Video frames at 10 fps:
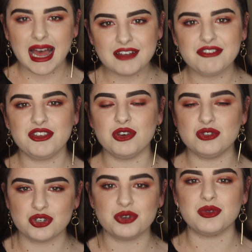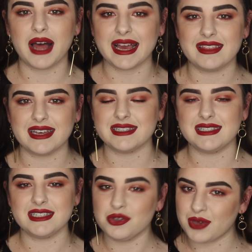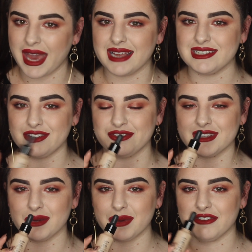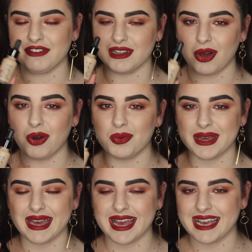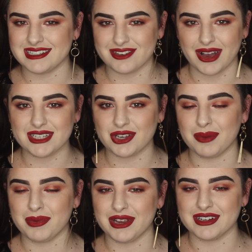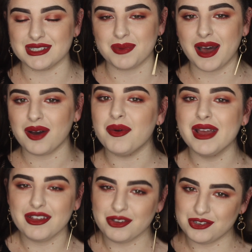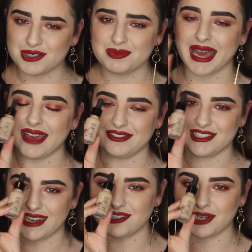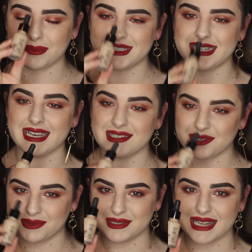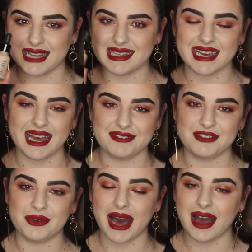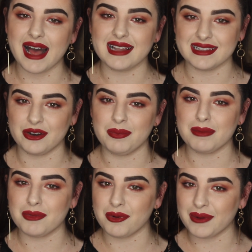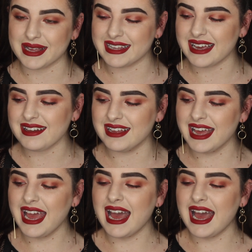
if you do like this, you can definitely wear for long wear and nighttime wear as well. You just may have to touch up the T-zone slightly if you are a little bit more oilier.